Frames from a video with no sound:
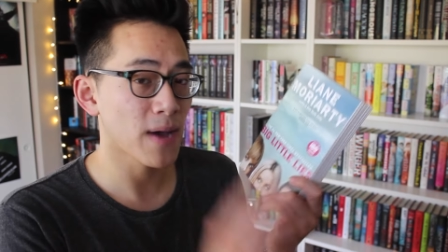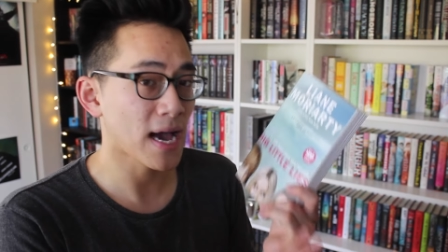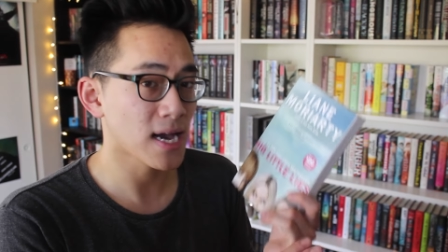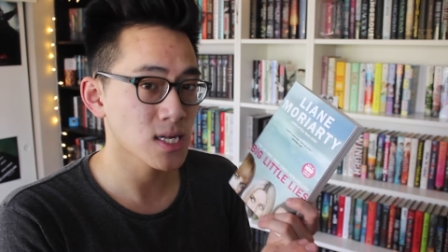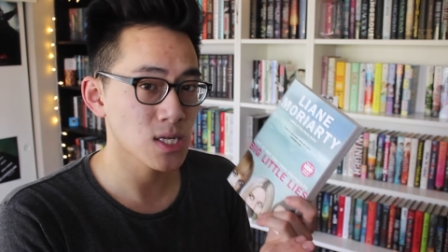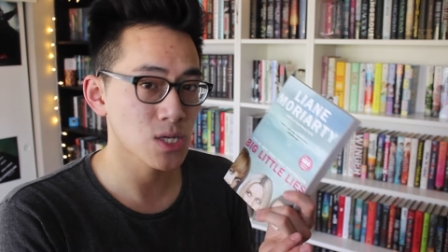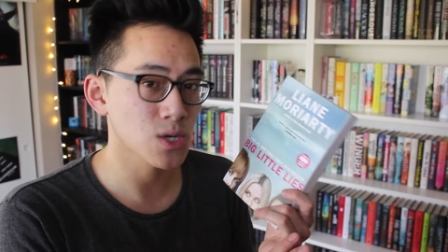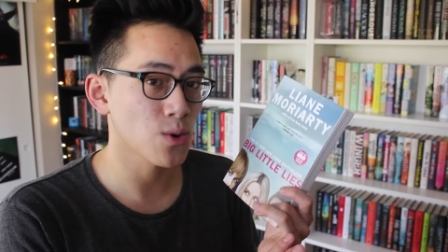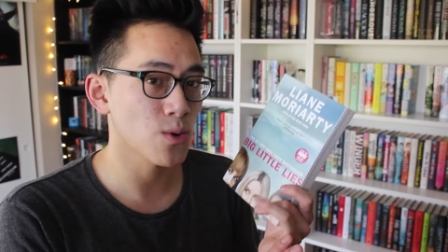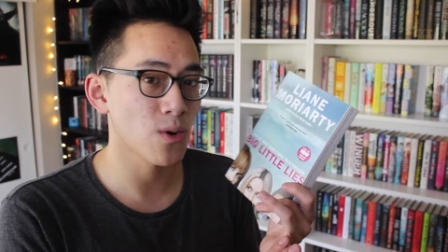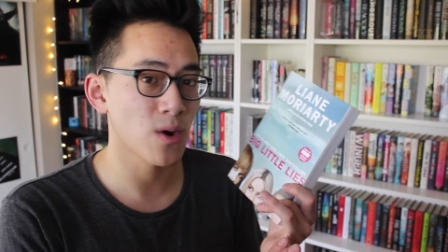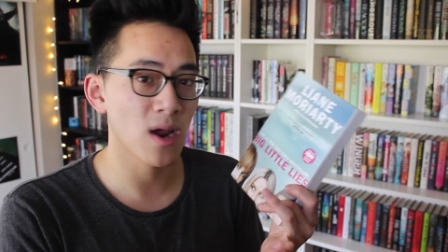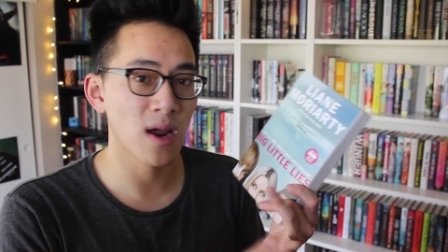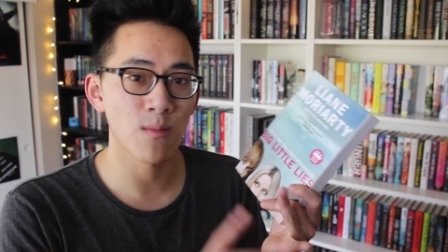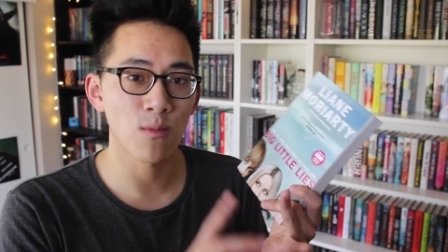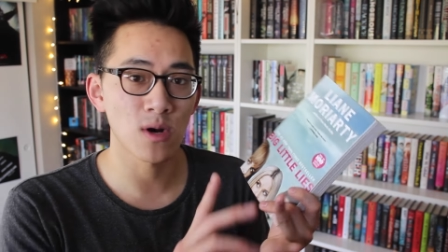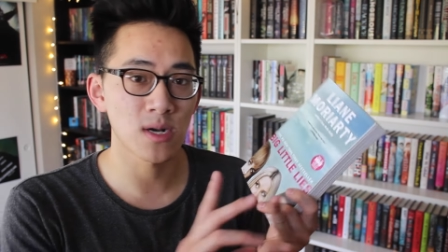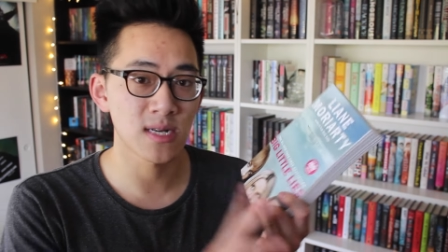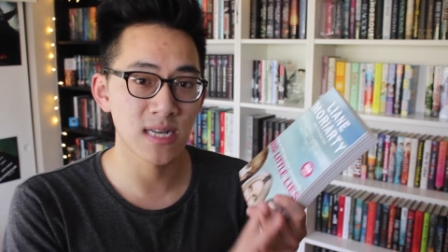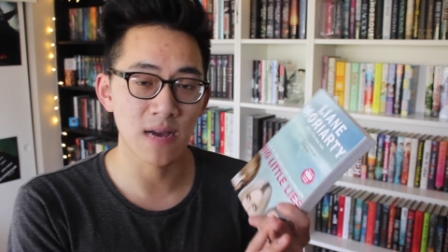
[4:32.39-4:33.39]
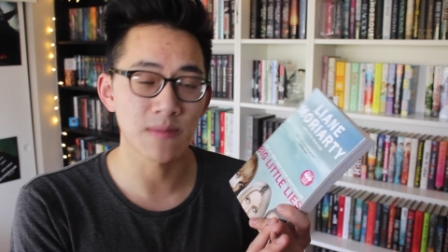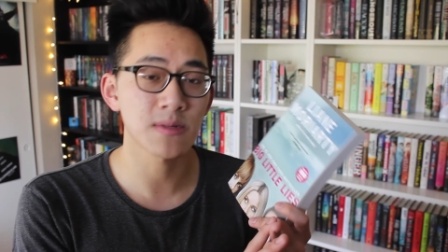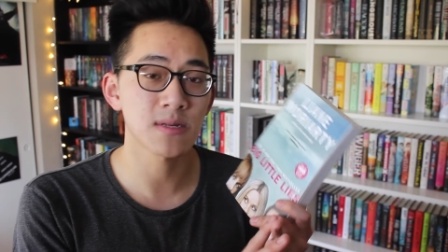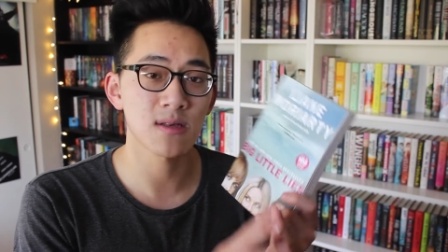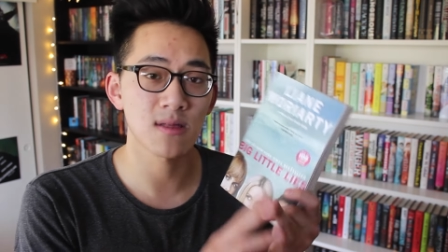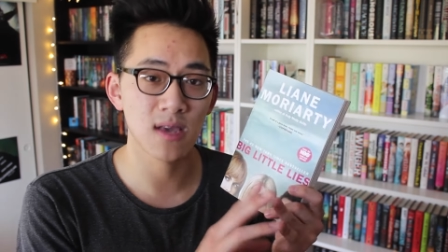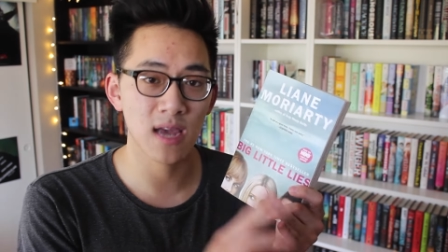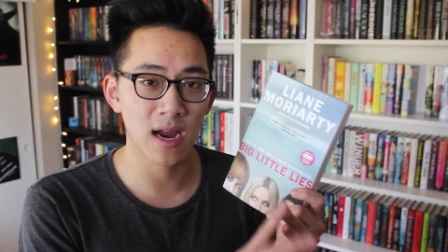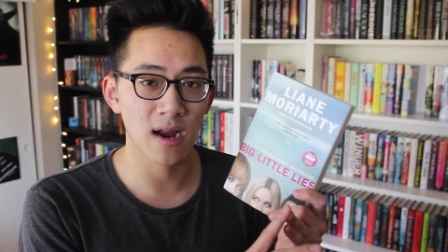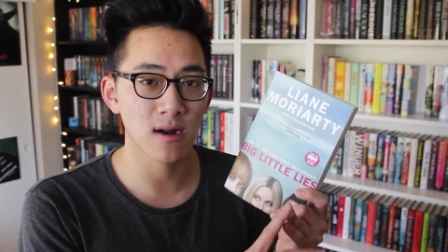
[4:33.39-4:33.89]
backstory and more depth
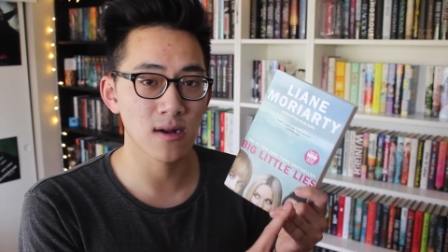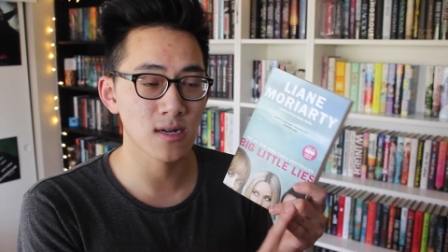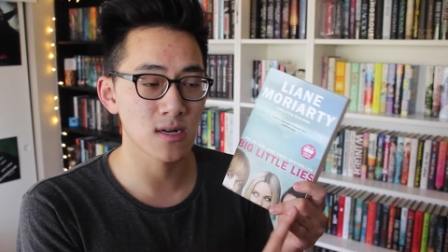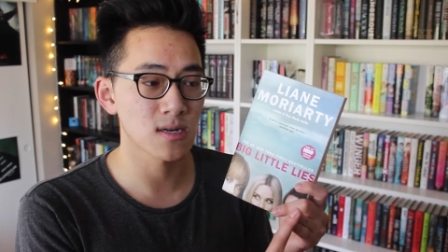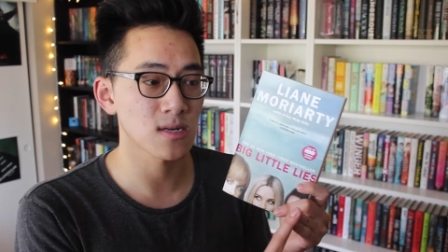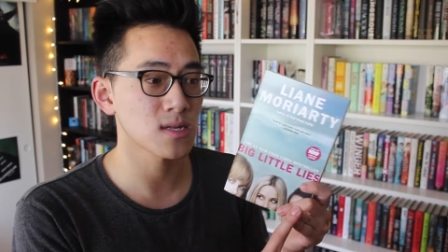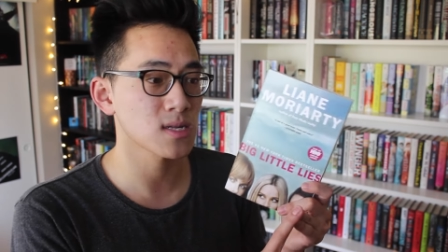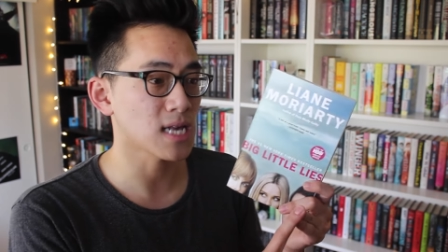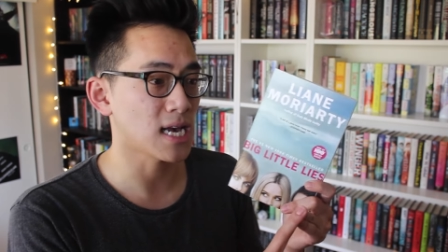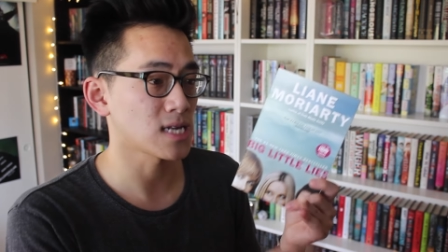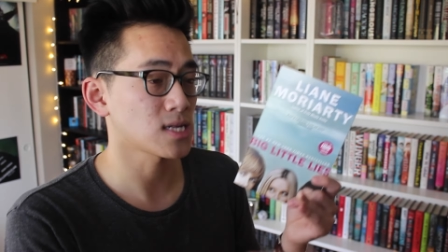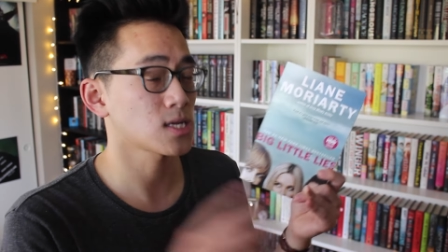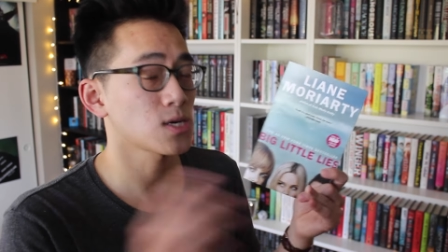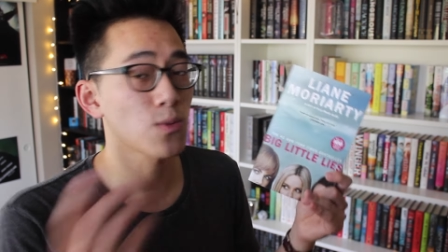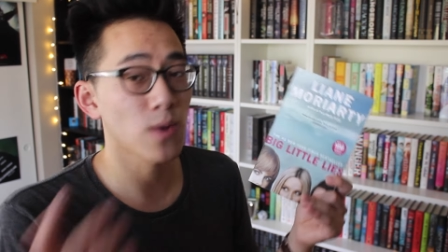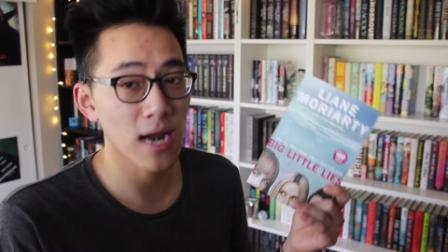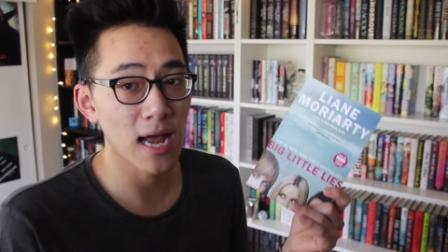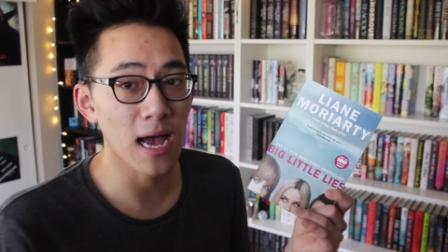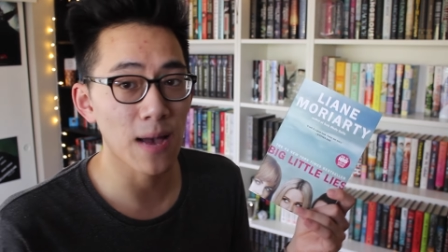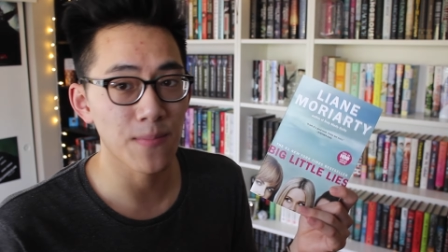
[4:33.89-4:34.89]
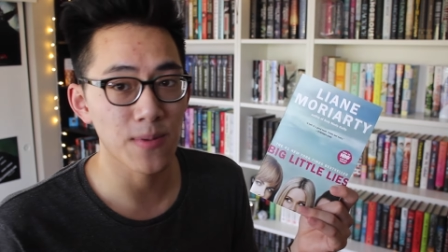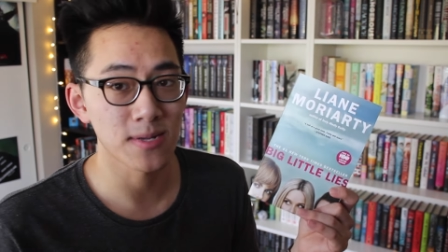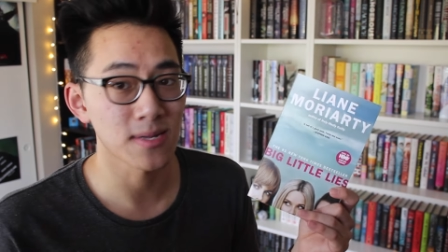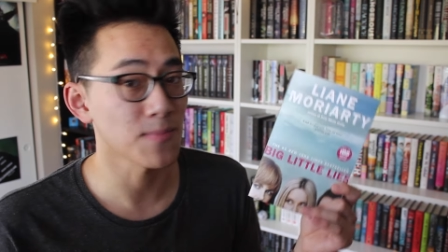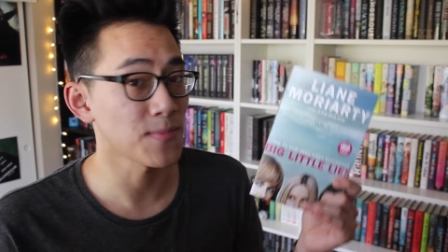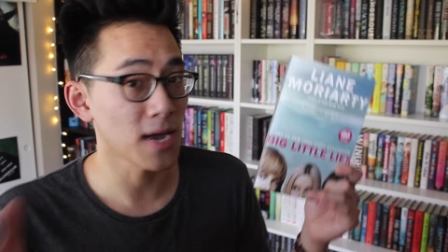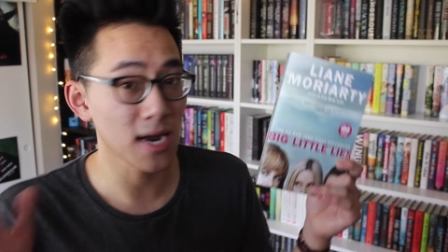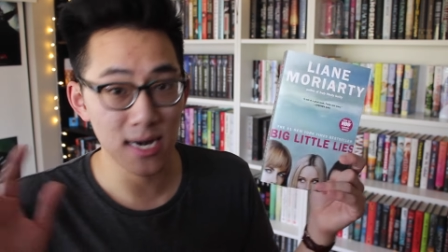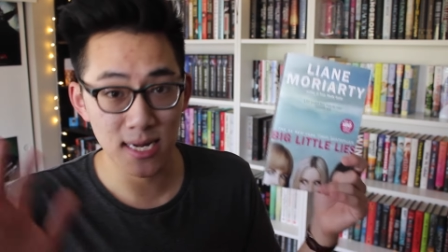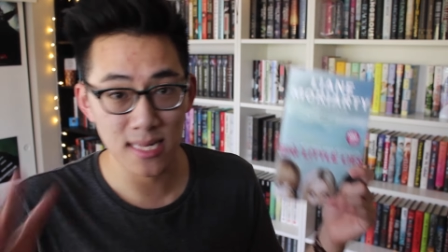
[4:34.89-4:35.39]
to the characters as to what happens.
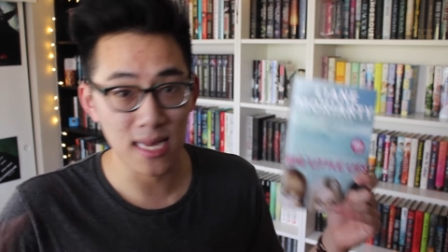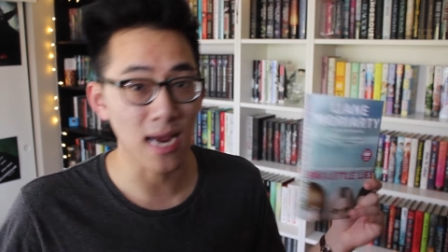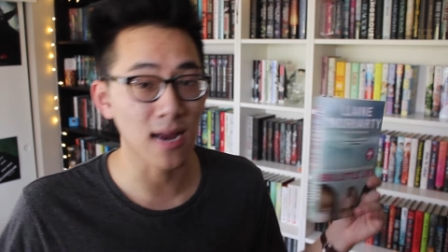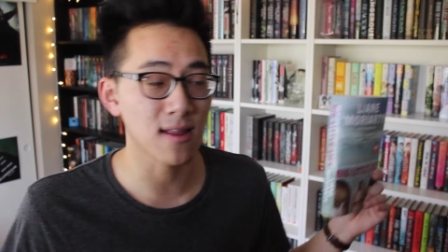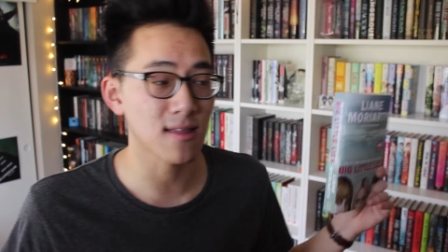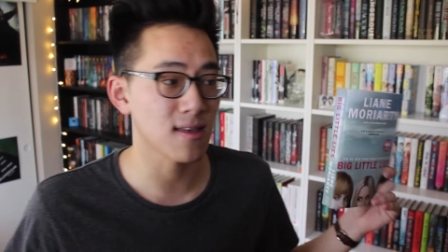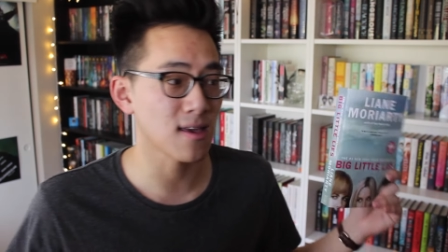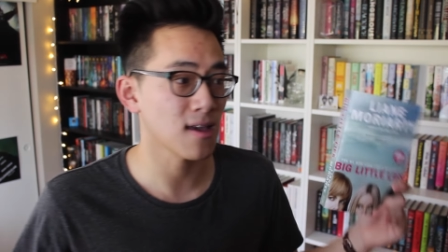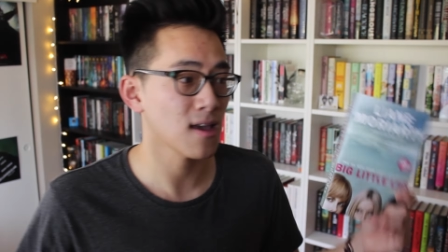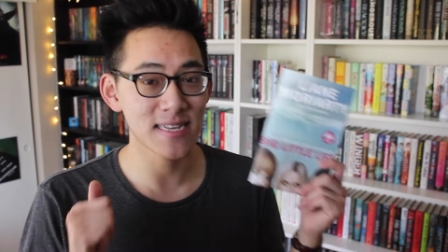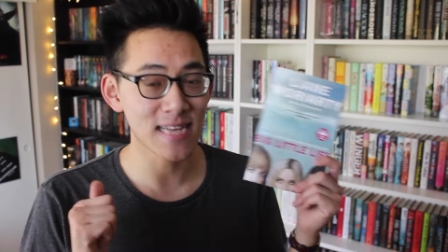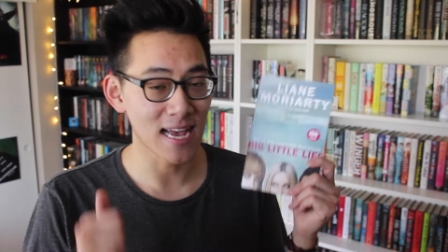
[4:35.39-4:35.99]
I'm not gonna say anything.